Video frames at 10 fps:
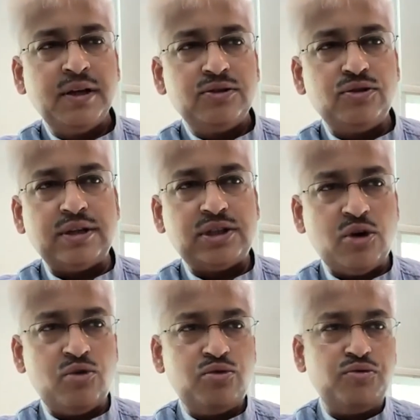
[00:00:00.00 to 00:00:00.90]
So that's
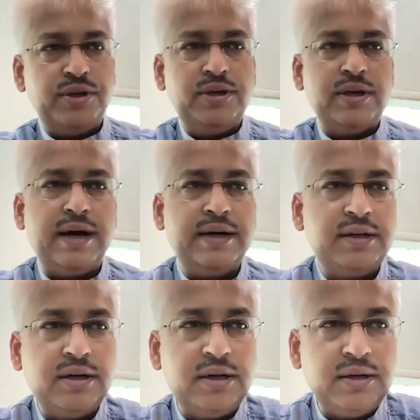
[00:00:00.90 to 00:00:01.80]
how we had
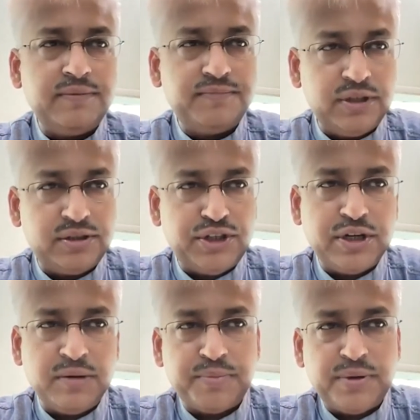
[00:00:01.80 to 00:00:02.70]
these
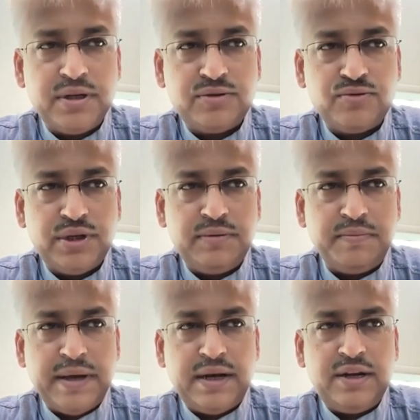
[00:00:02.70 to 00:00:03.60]
three companies. We
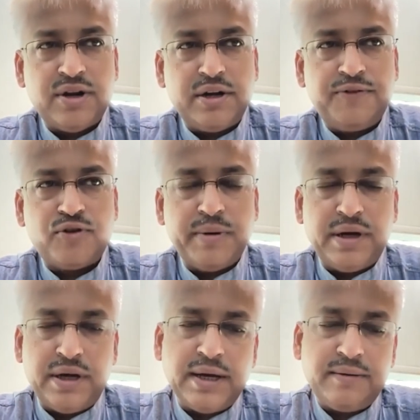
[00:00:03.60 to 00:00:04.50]
mainly run it from
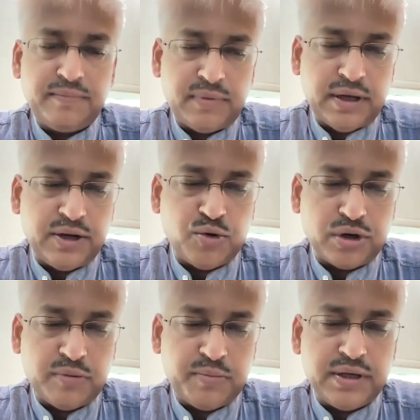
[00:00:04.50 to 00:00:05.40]
India, the
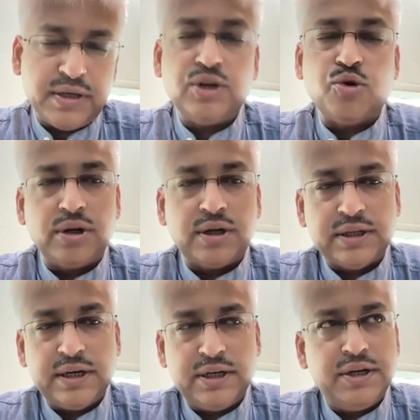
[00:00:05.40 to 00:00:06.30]
headquarters being in
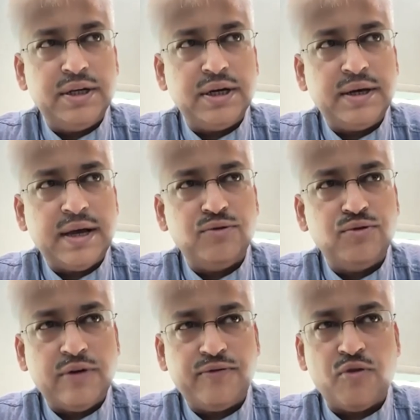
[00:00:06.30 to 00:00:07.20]
Kolkata in India, and
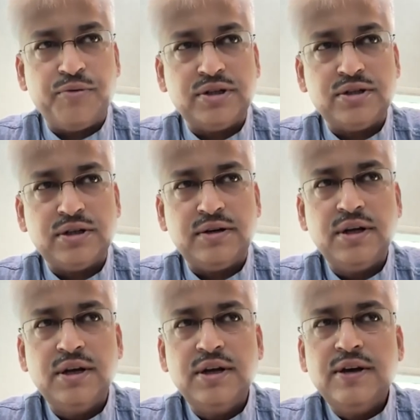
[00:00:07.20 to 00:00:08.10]
we have offices in
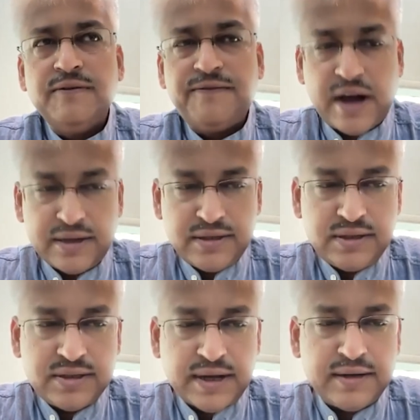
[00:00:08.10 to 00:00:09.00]

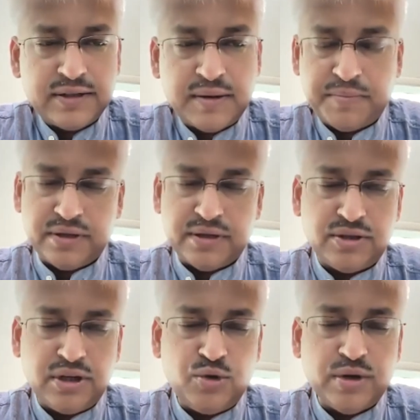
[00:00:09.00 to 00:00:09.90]
France and some
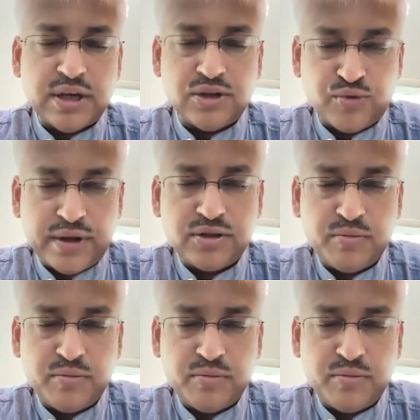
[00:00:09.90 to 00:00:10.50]
presence in US as well.